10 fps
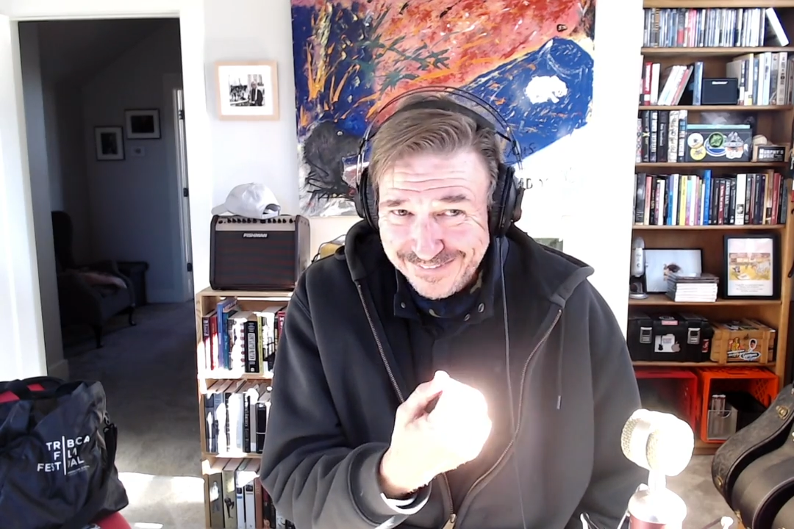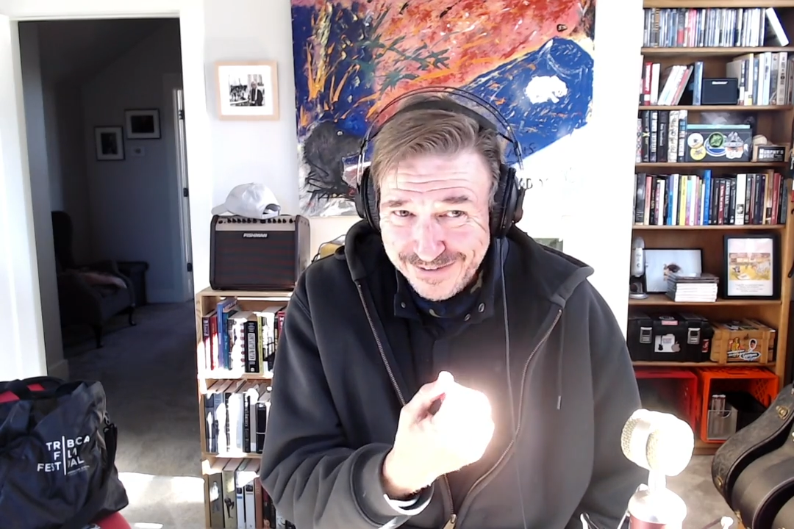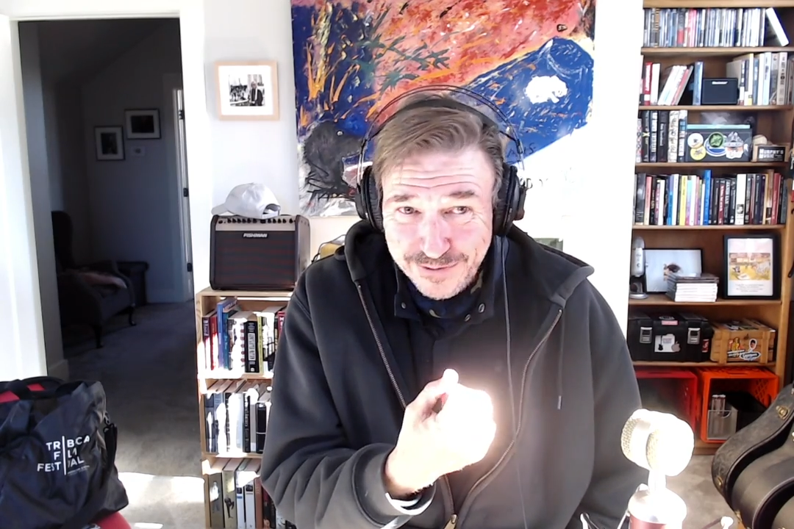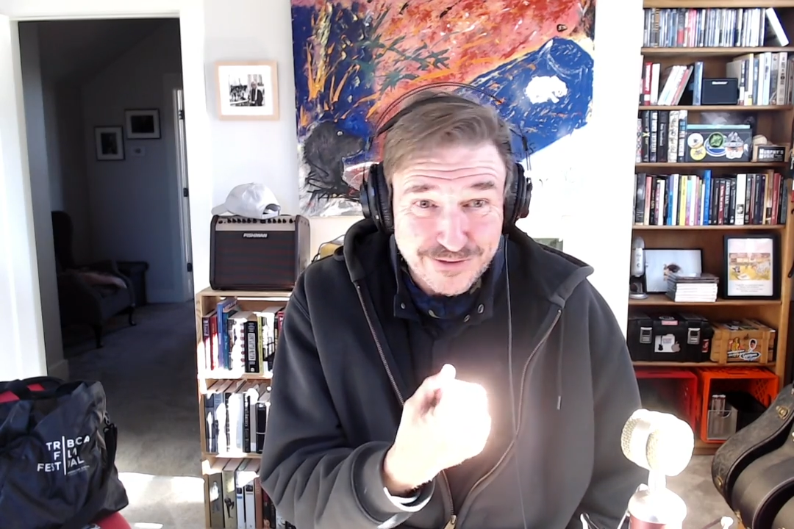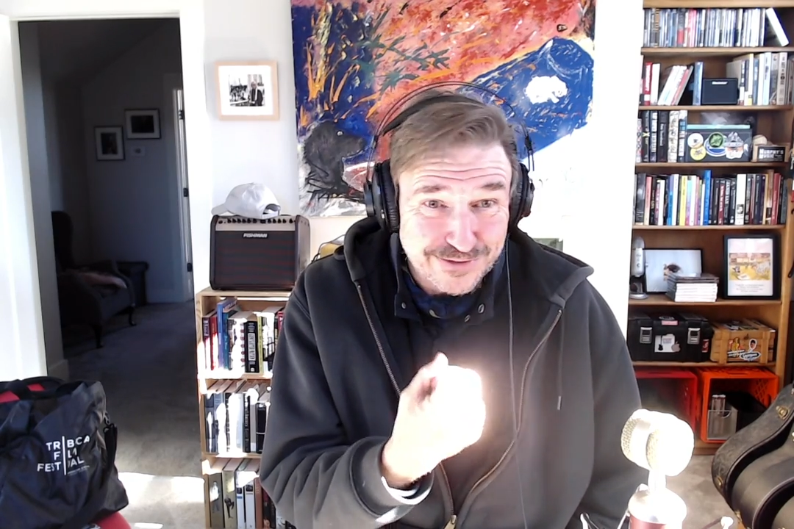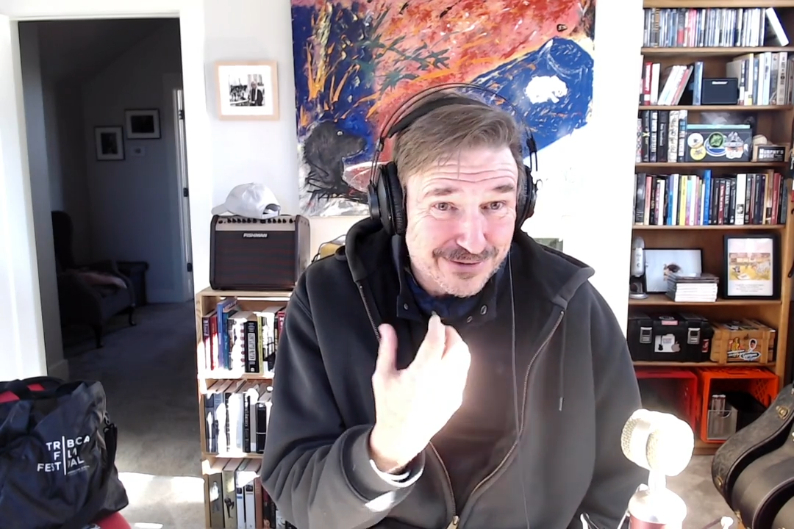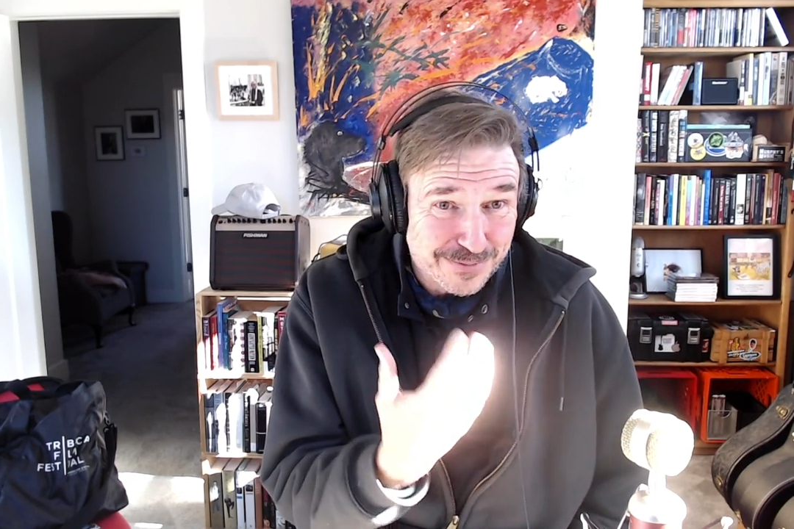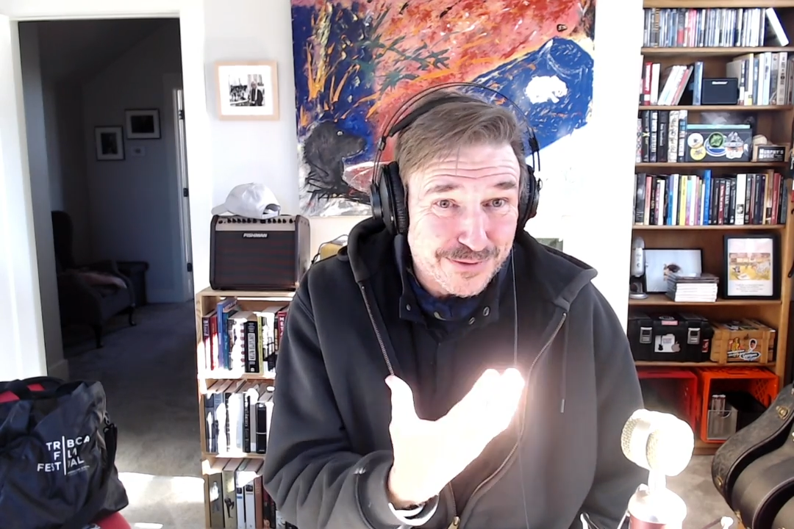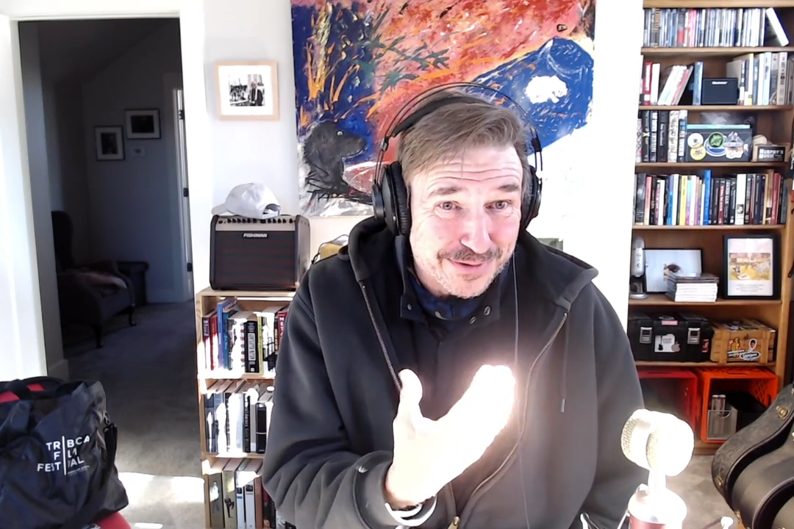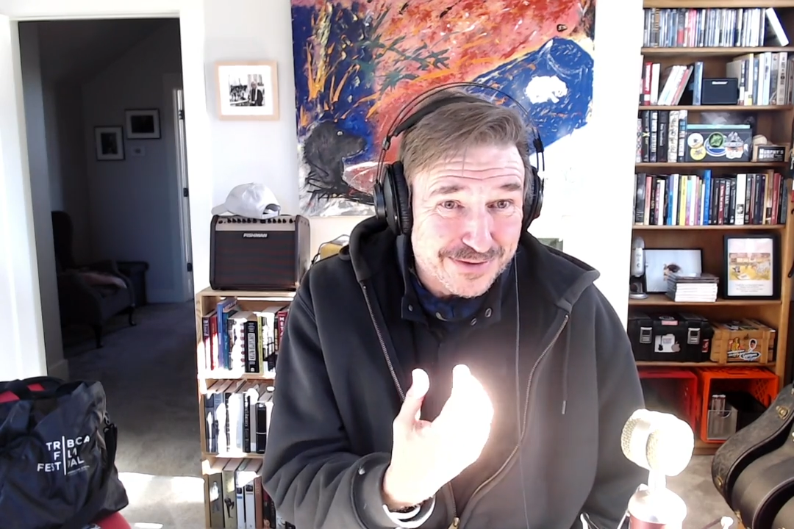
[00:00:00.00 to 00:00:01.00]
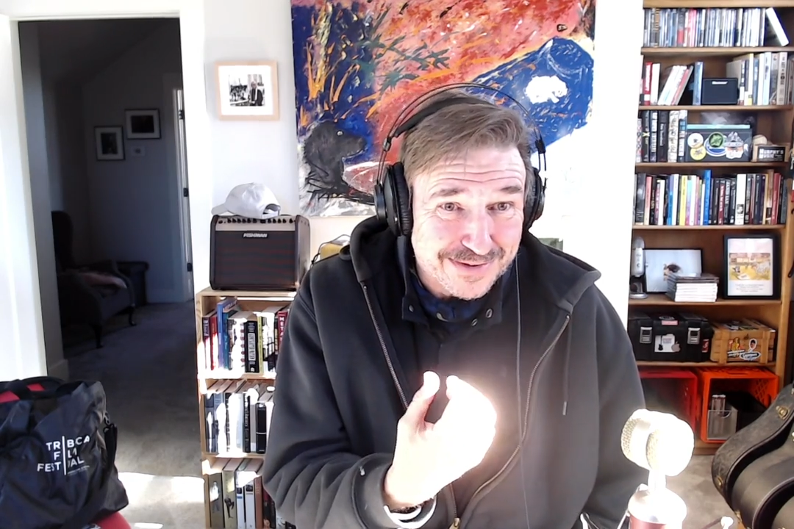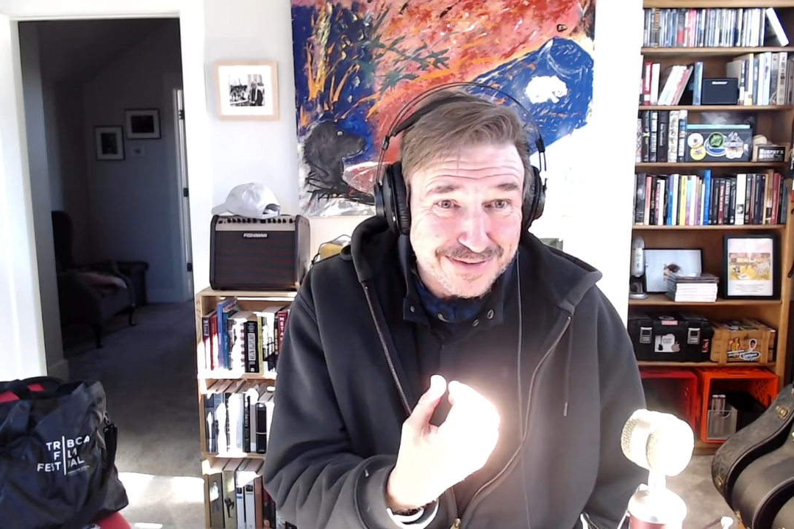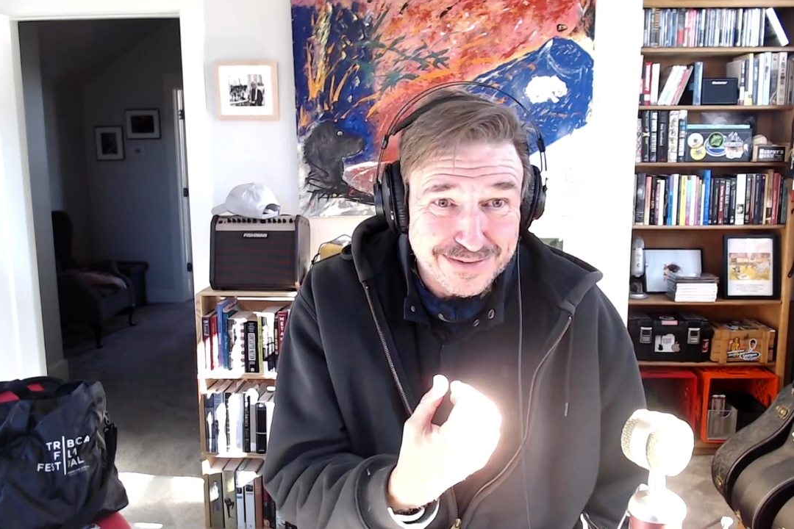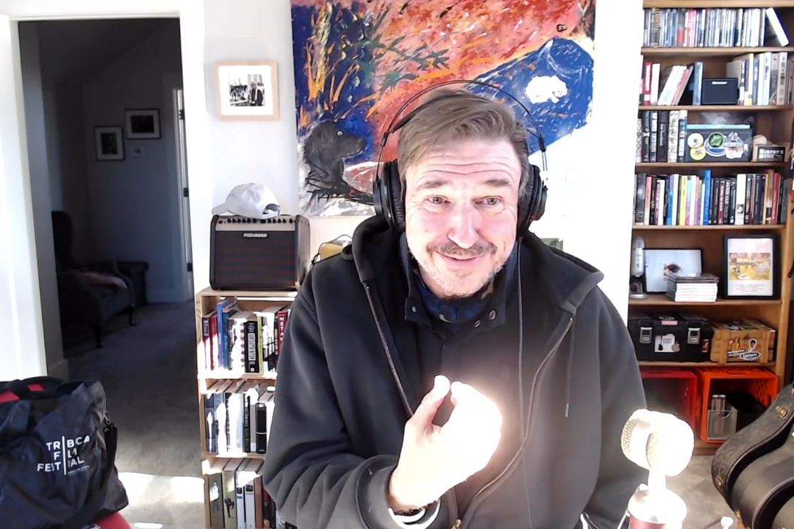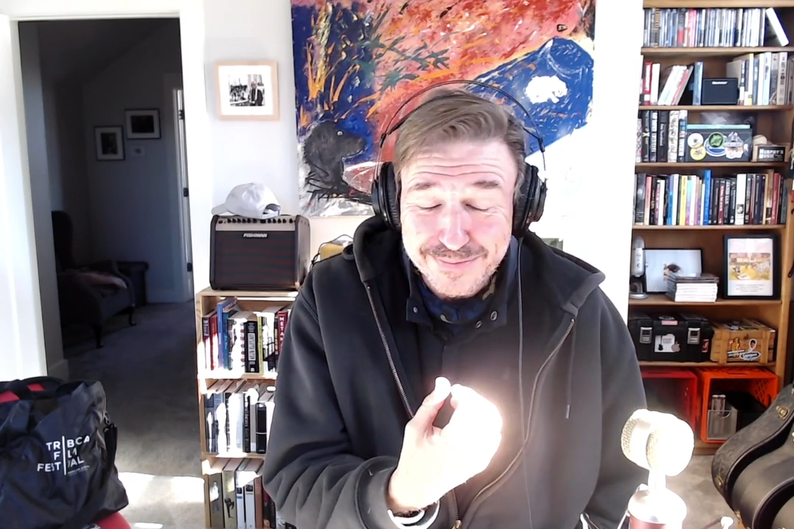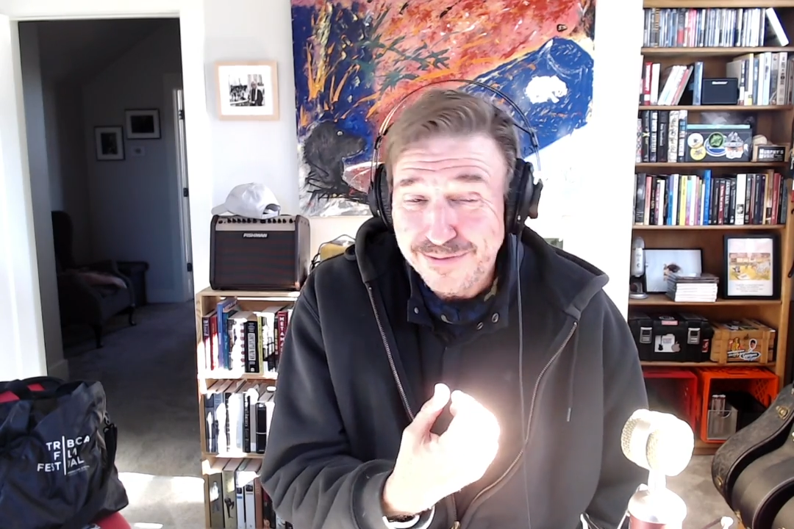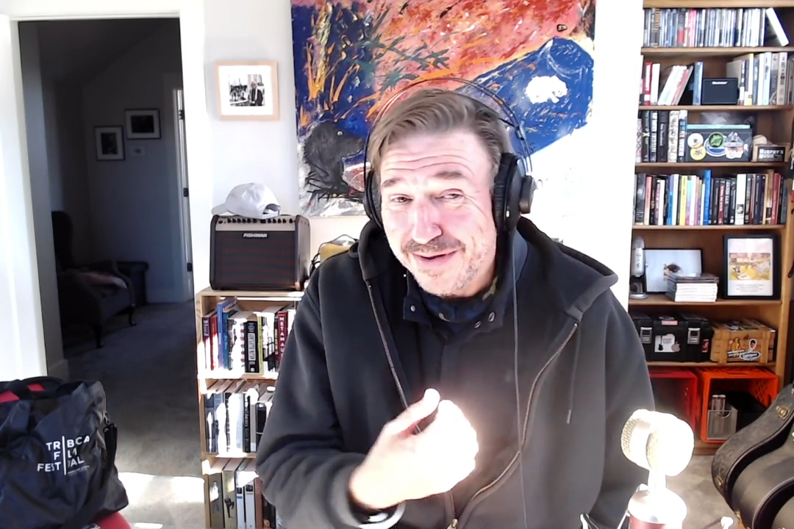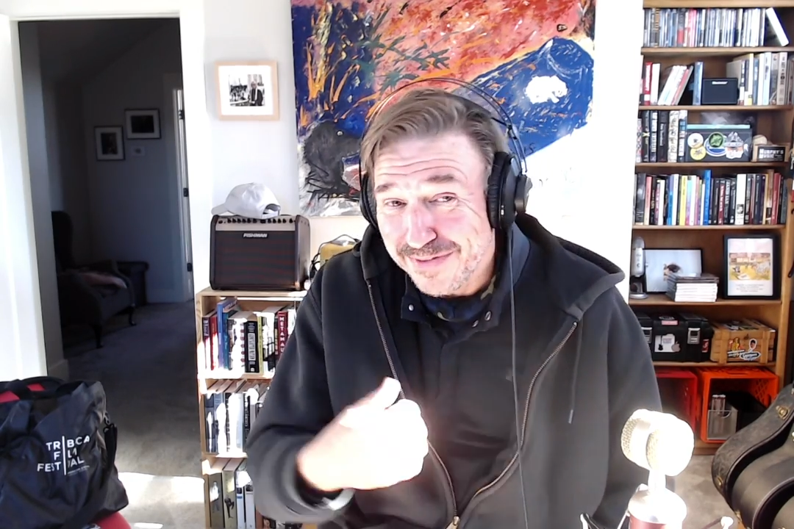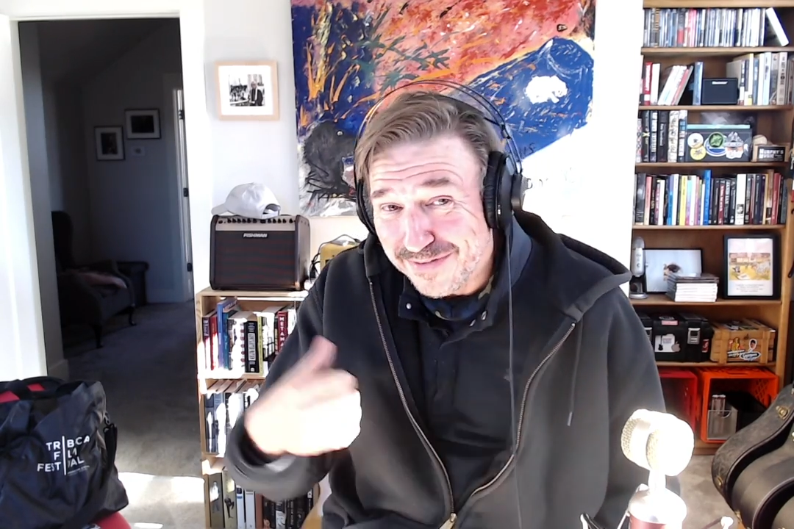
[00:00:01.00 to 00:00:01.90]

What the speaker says: which, since I'm doing this on December 8th,